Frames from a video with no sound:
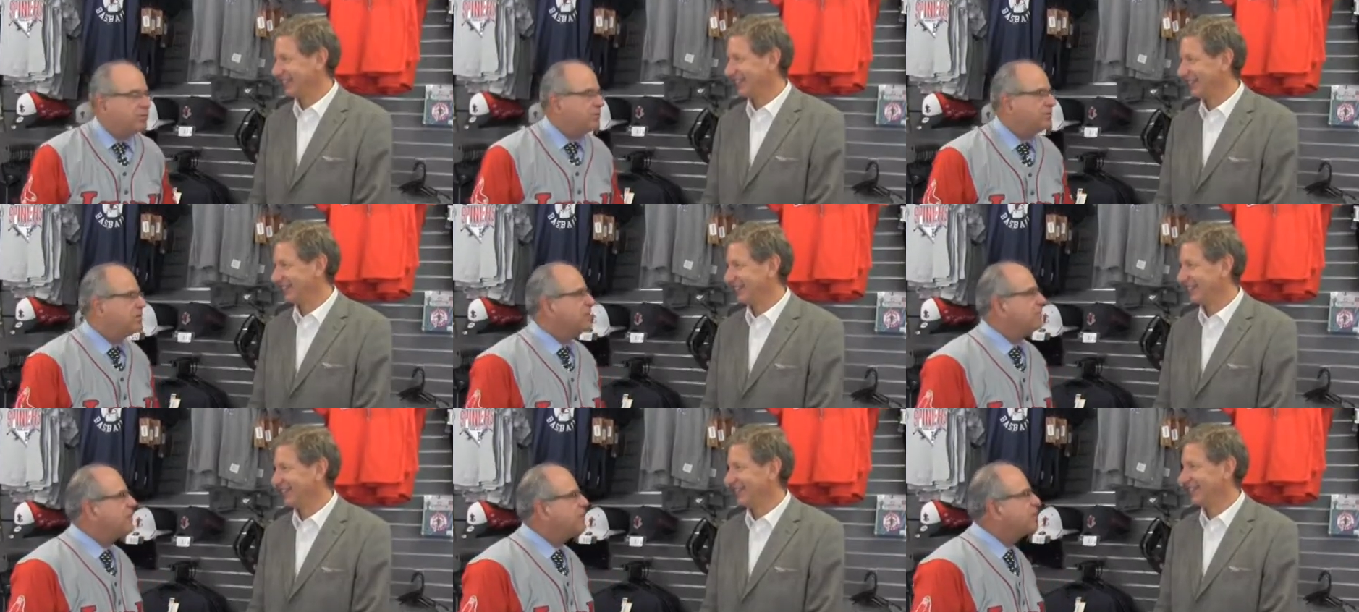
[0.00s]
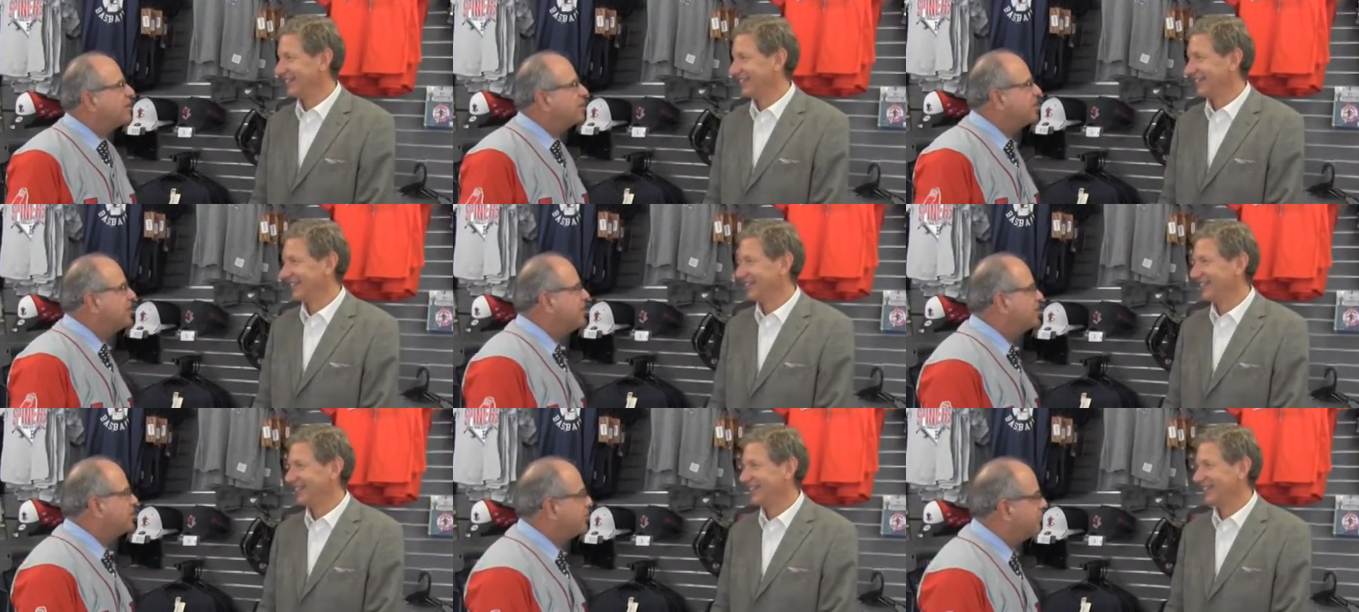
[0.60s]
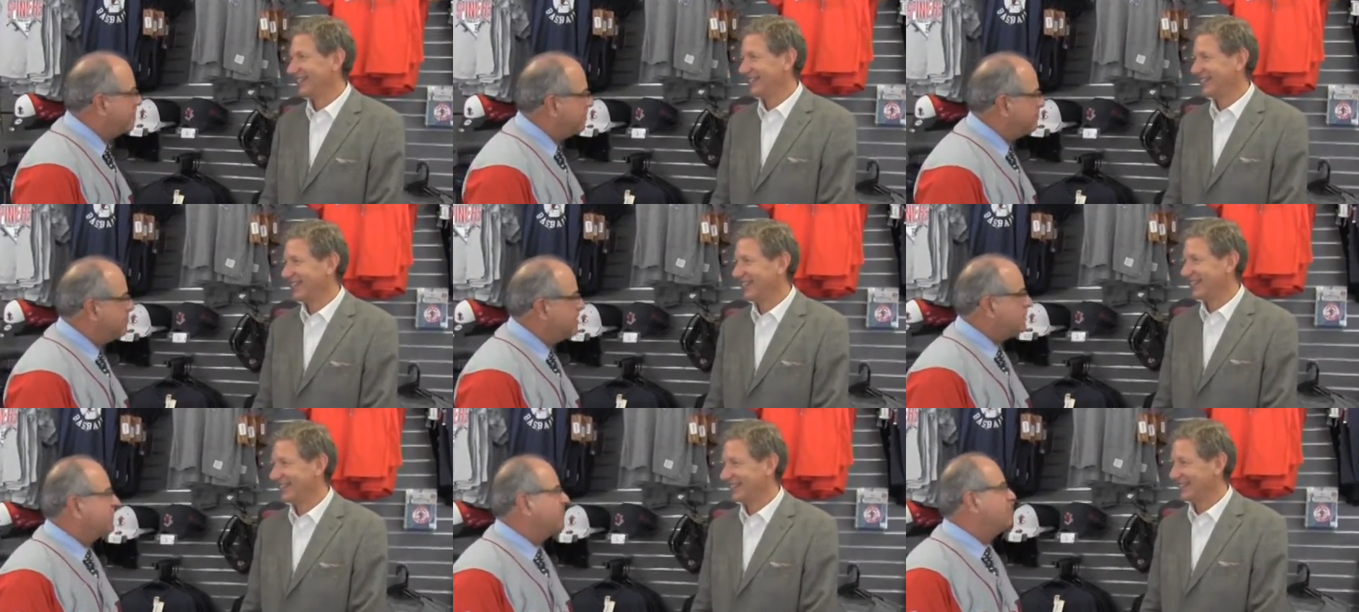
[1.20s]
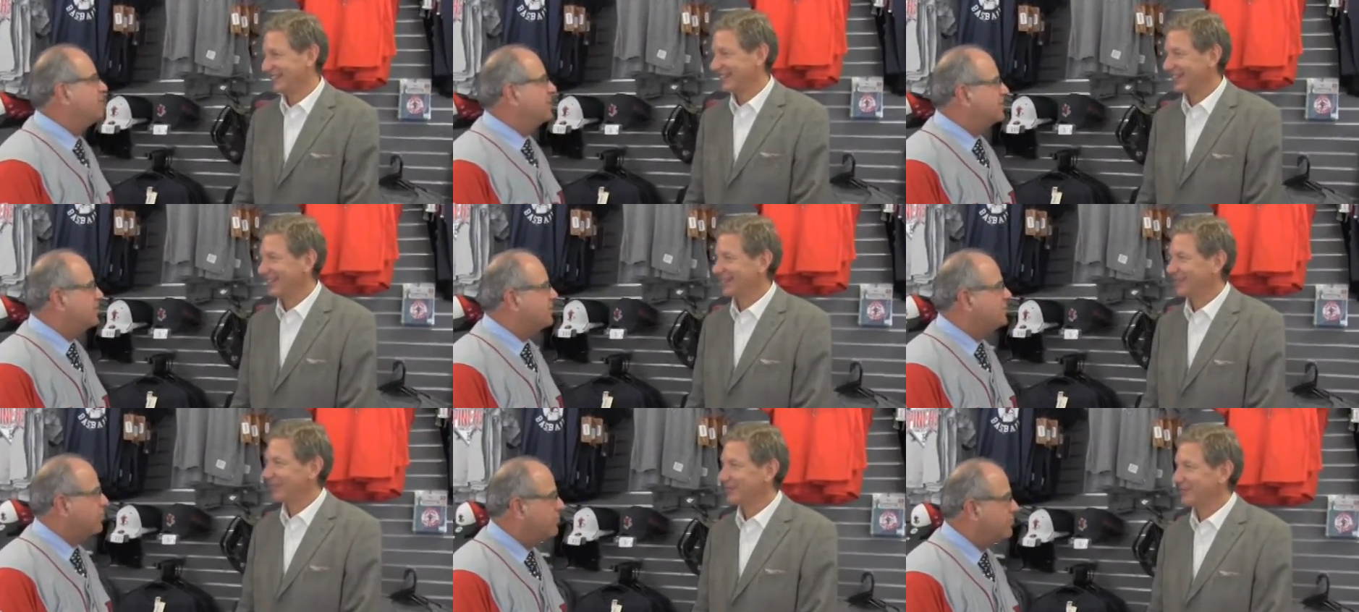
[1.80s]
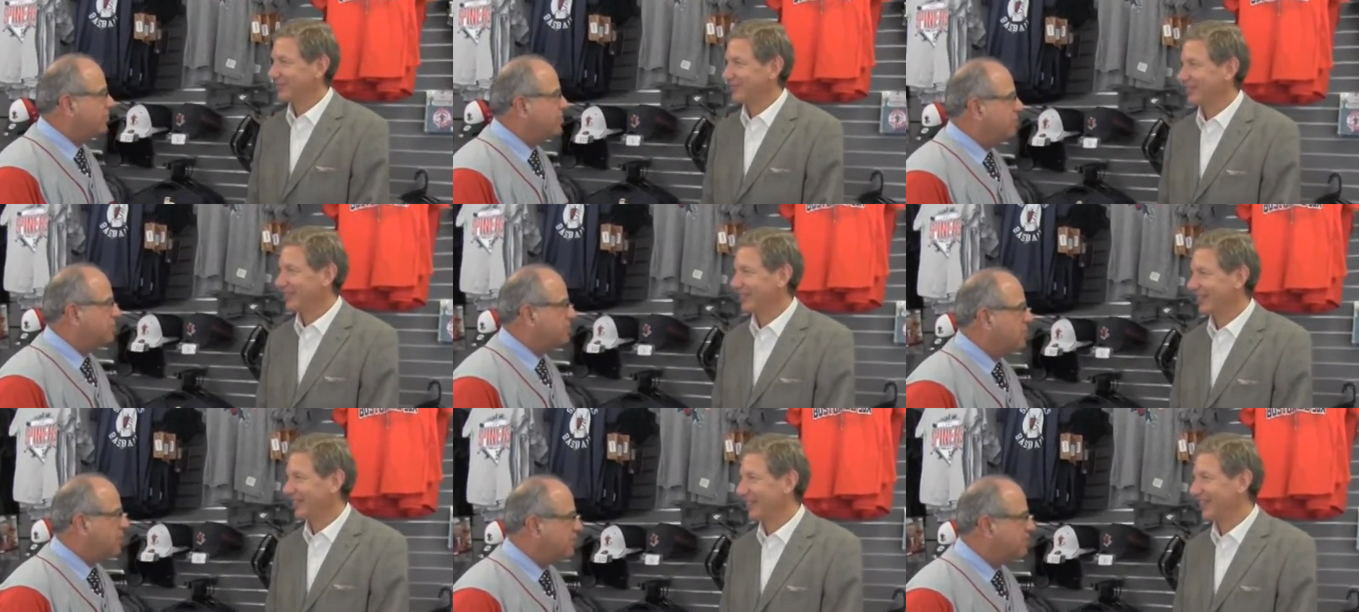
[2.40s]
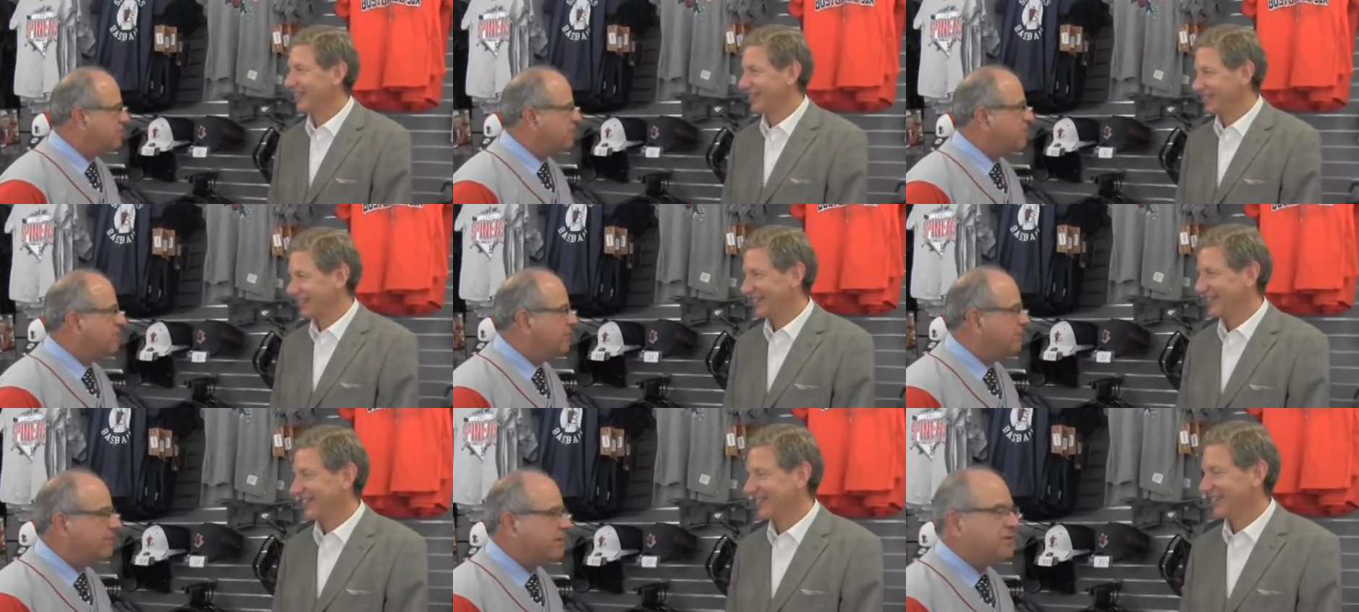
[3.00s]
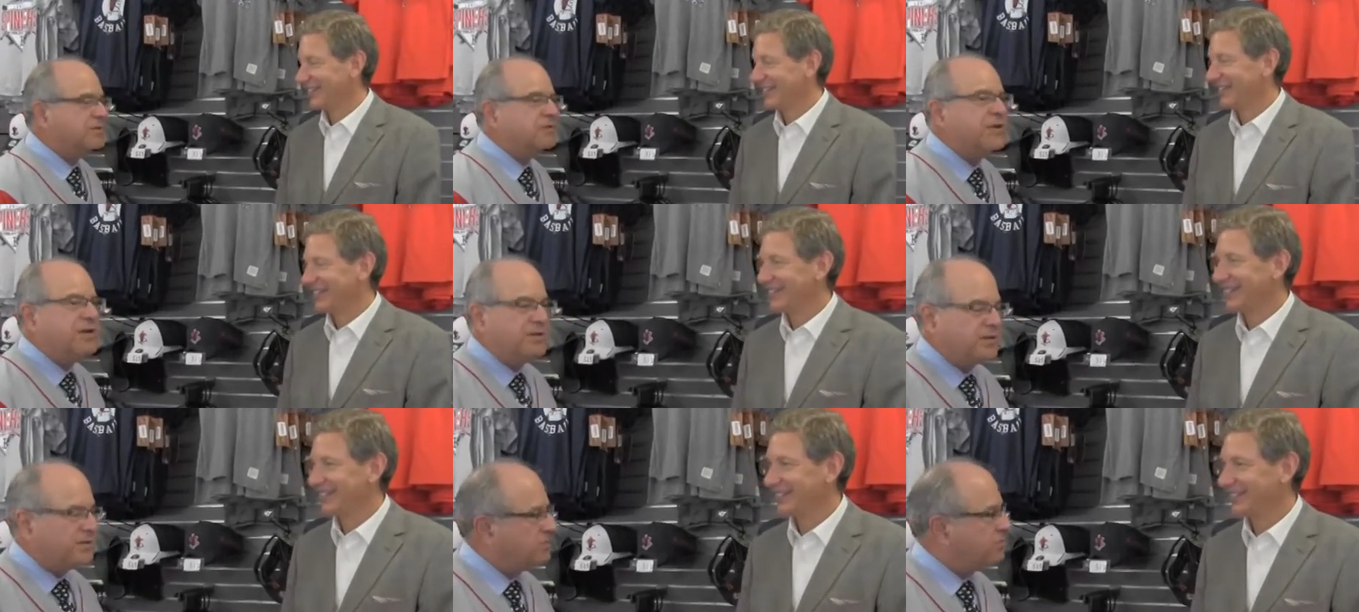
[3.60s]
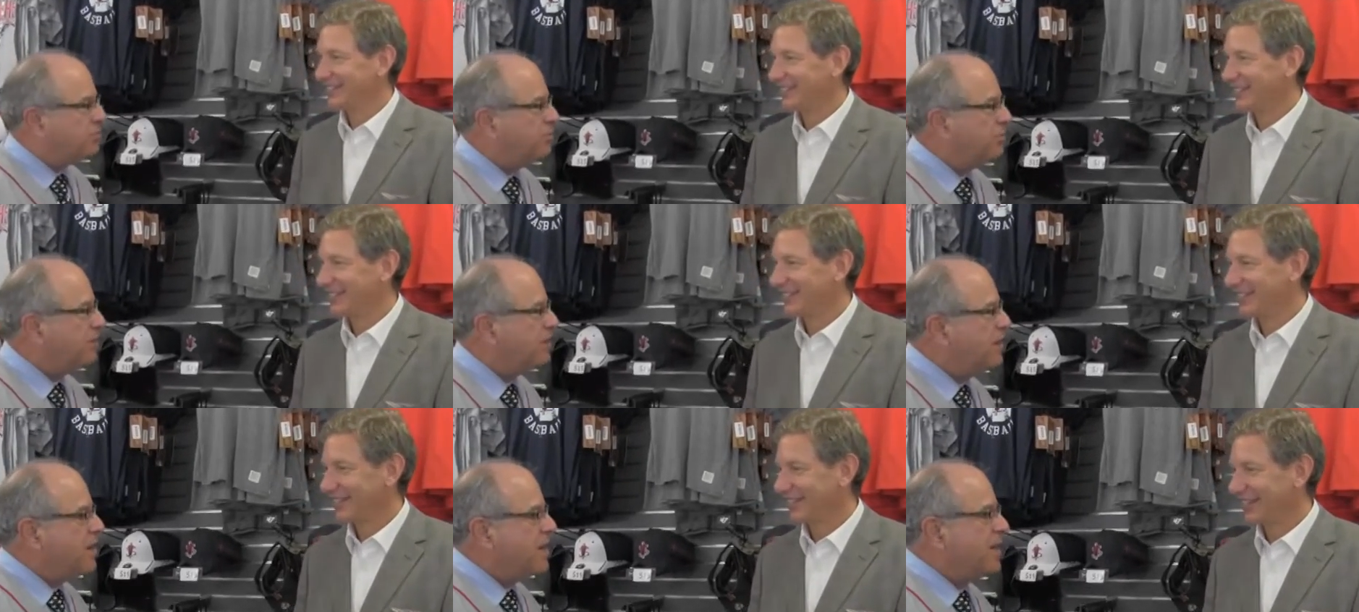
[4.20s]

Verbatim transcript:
Speaker 1: Well, David, I want to thank you very much for being such a gracious host and giving us this tour.